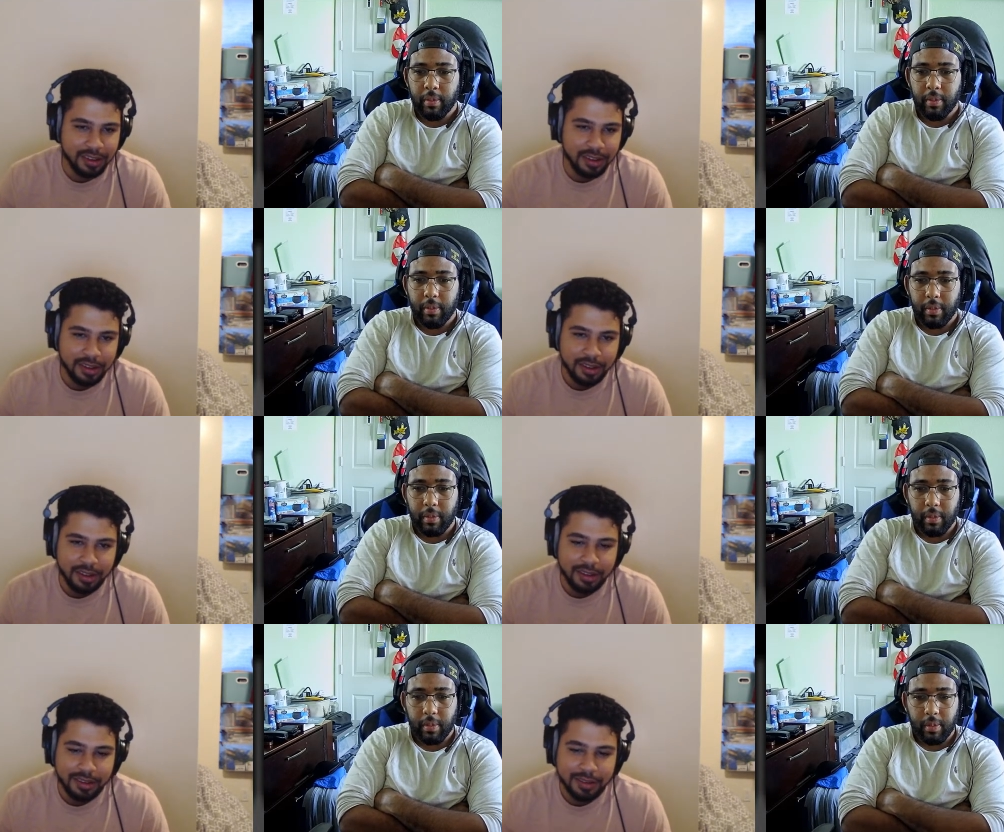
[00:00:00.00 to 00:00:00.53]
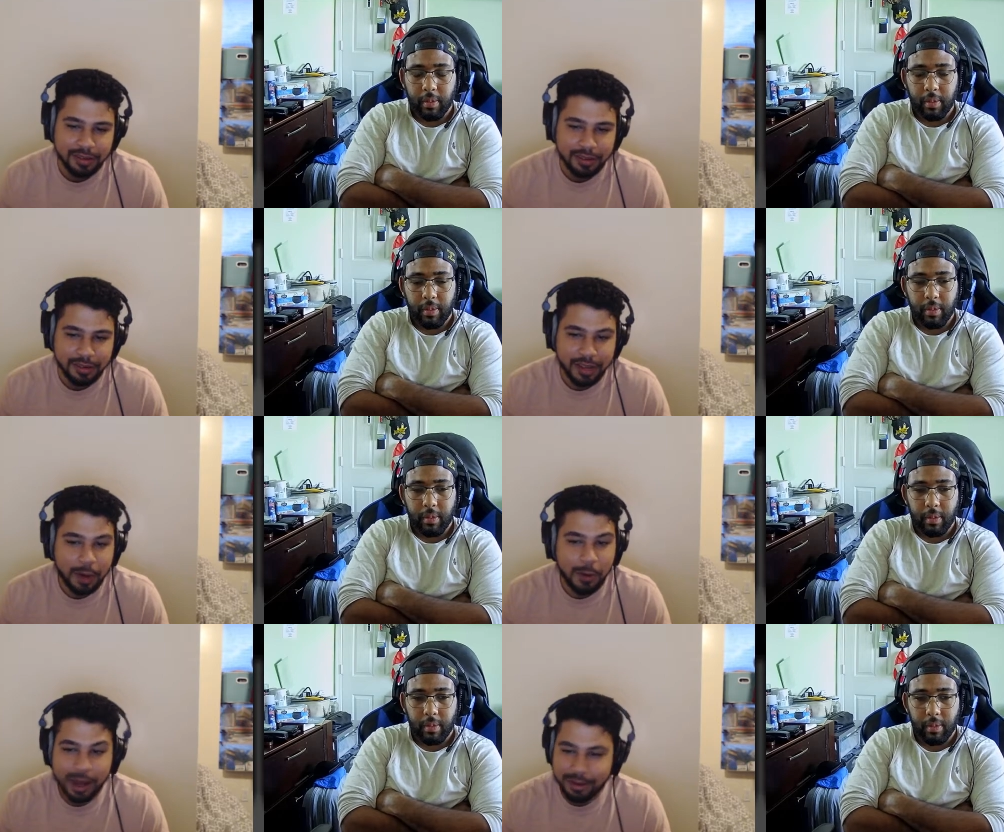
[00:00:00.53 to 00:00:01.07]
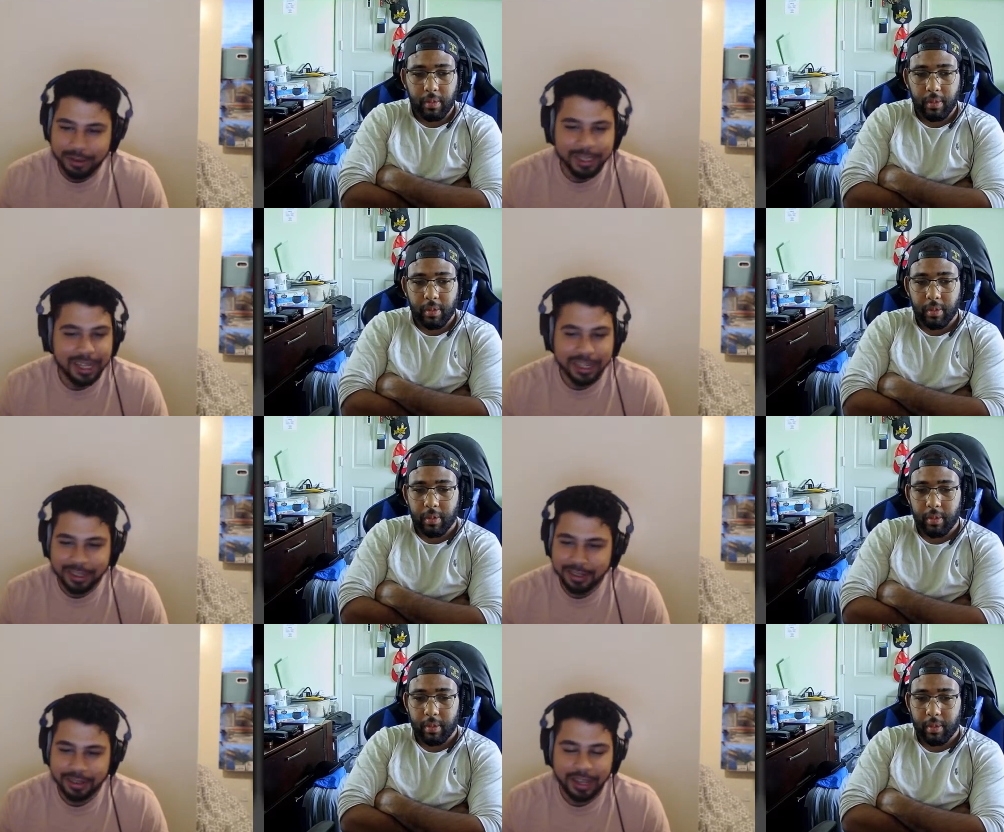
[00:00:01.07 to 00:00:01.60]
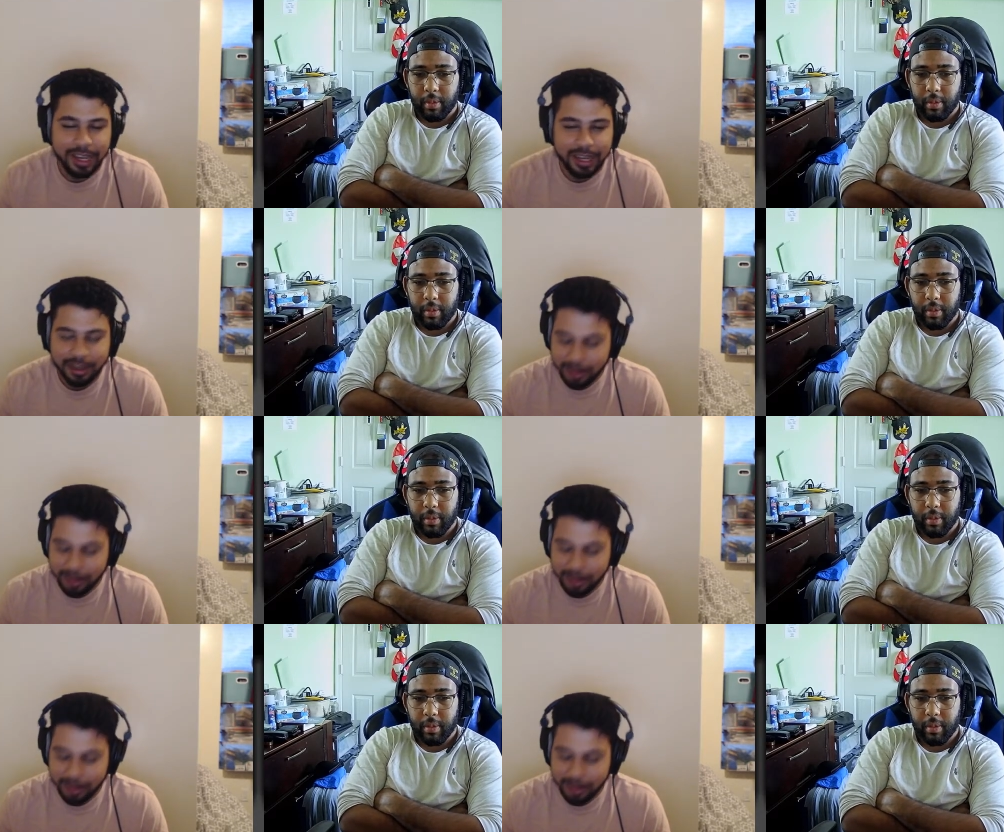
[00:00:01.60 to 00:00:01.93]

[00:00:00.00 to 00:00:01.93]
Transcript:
Speaker 1: Like whatever he does. Like whatever he does. Like bro.